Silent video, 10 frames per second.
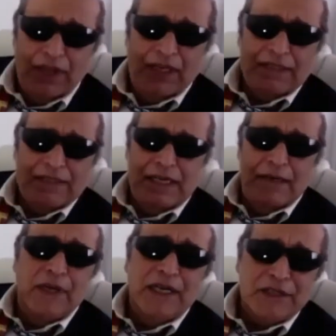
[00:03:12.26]
that's
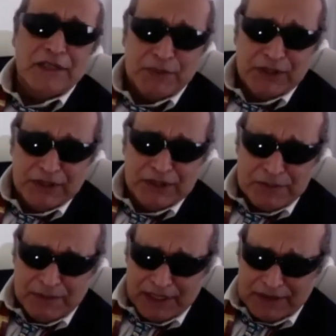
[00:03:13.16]
not my experience,
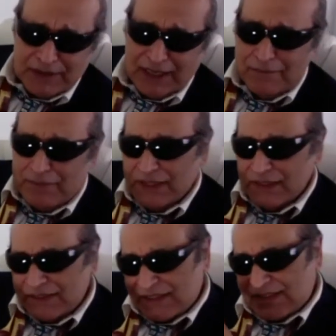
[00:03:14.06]
Matthew. I've
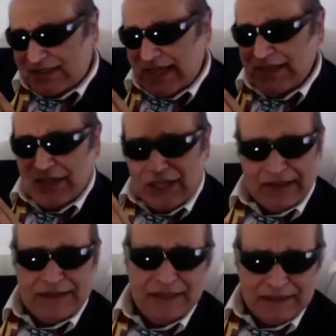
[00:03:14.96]
been staying
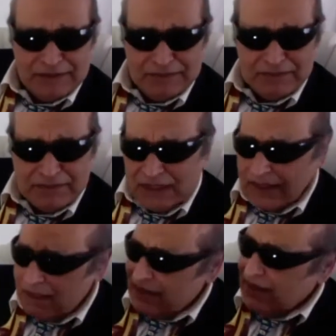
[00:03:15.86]
locked in
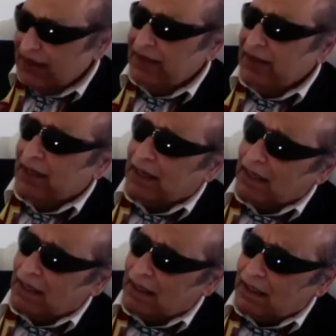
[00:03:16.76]

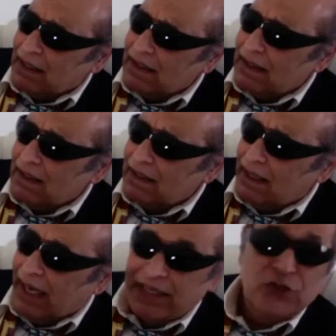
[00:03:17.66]
uh,
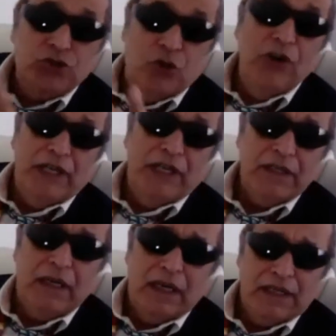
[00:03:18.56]
and enjoying it,
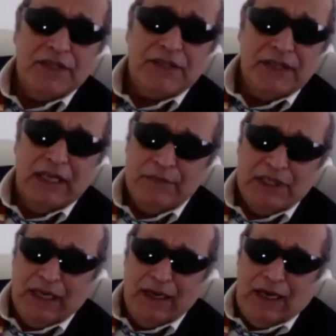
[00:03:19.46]
honestly. I mean,
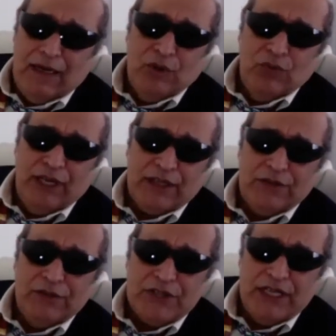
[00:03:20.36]
I, am a
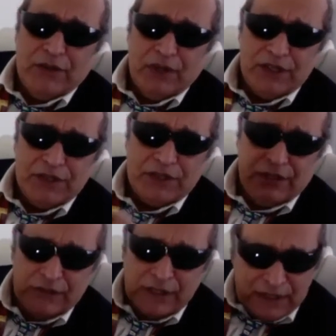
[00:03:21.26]
recluse anyway, so